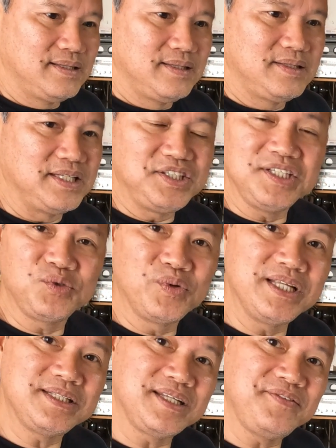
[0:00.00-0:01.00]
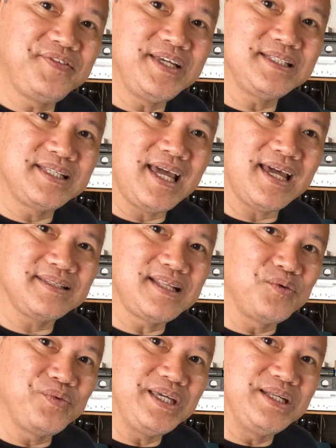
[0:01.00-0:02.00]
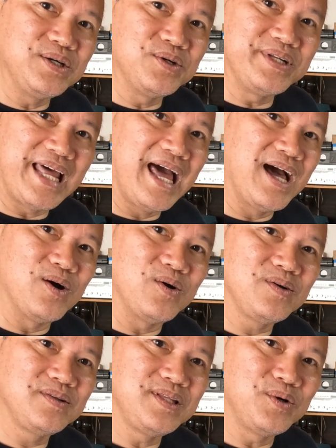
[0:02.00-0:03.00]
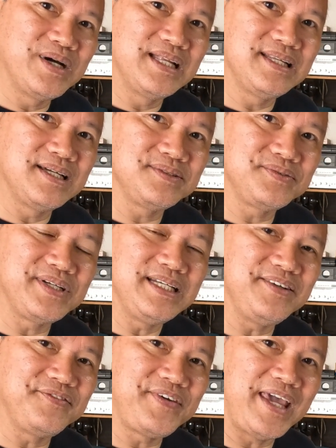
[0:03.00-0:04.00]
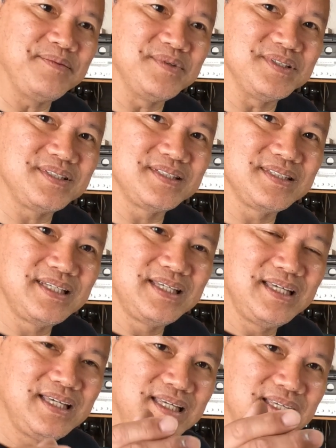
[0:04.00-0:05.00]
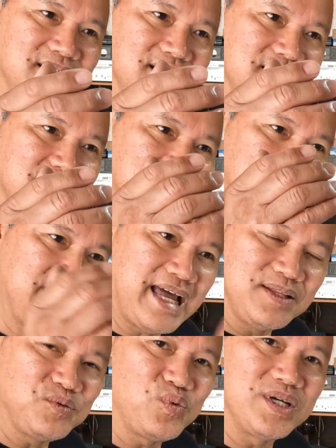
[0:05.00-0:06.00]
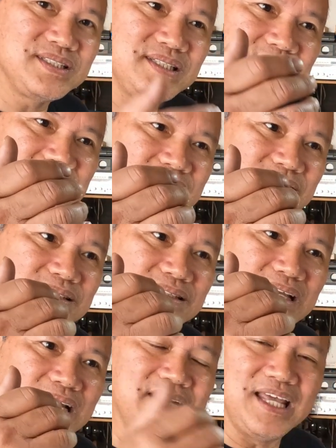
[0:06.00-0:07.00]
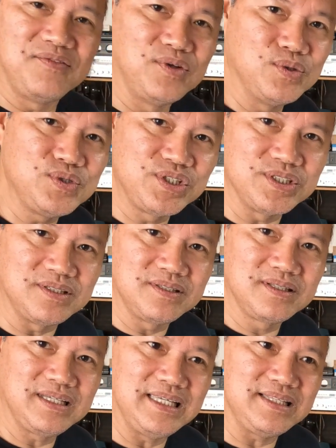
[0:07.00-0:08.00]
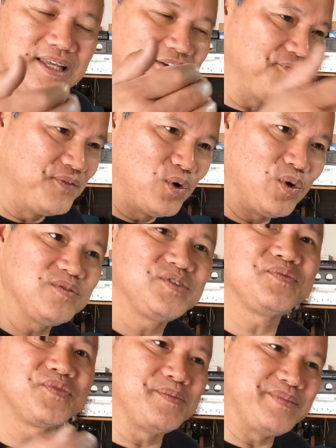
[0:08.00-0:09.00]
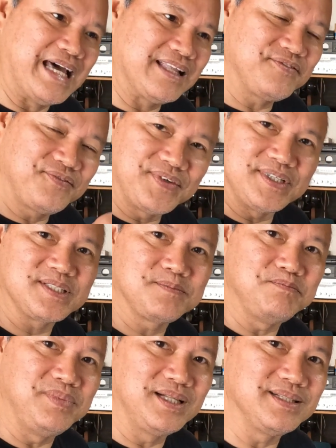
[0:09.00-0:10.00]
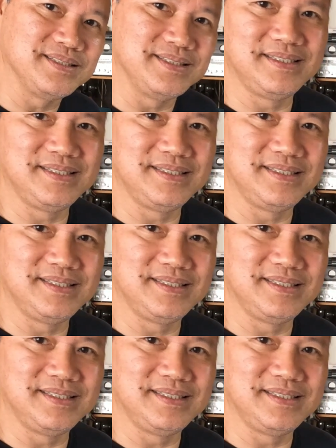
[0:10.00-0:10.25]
The G23 VTEC that we know now, the one that really famous, that was an evolution. It evolves from that first build.